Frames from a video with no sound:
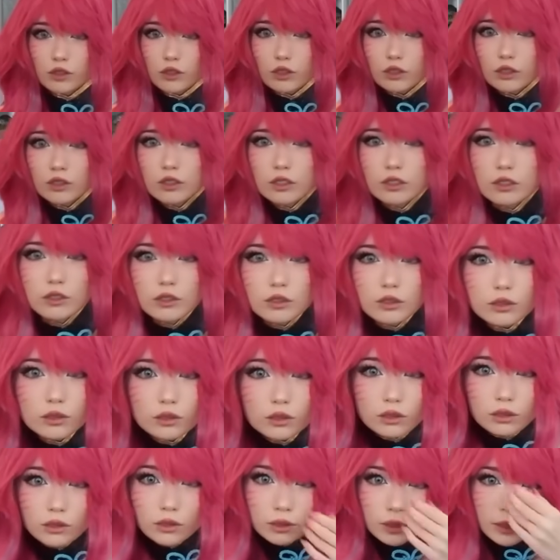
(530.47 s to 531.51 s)

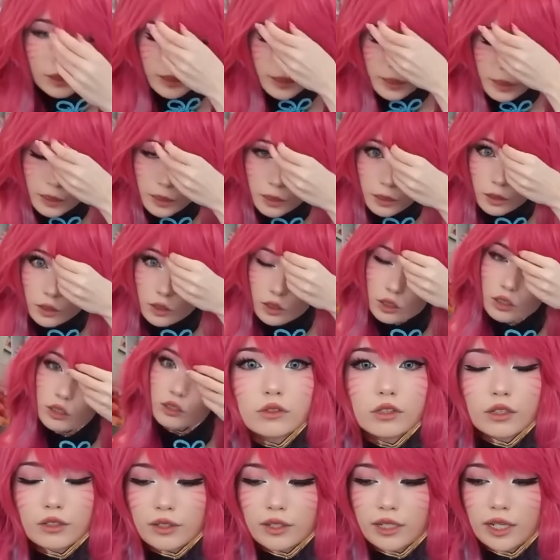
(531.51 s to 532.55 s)
Okay.
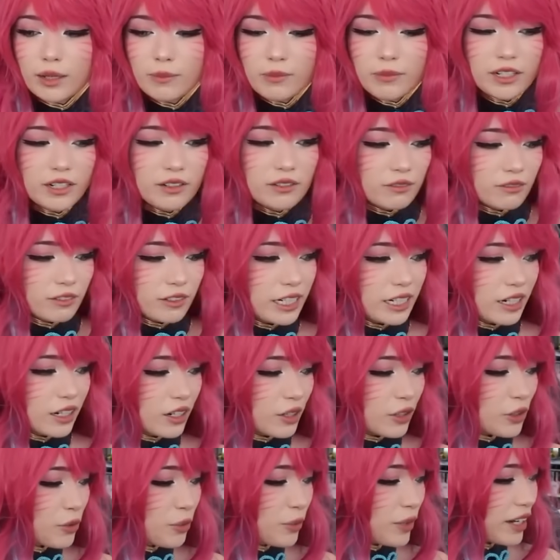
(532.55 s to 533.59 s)
I think I'm gonna
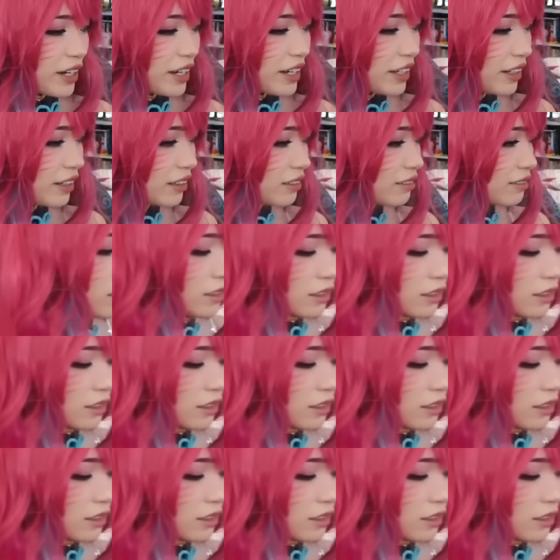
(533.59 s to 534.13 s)
redo my